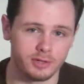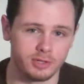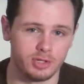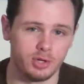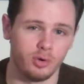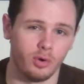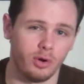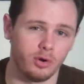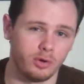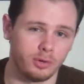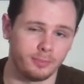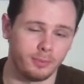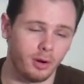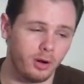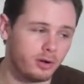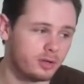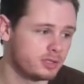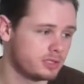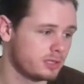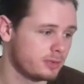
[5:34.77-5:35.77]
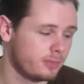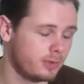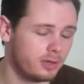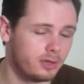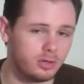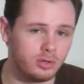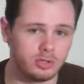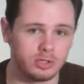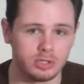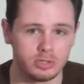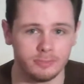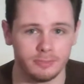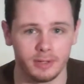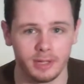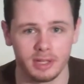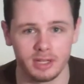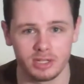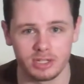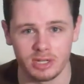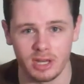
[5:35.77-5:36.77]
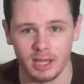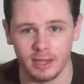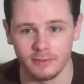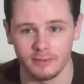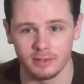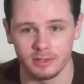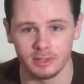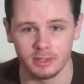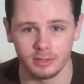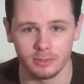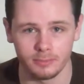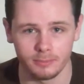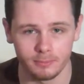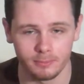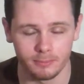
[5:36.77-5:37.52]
200 parts on my YouTube page and having to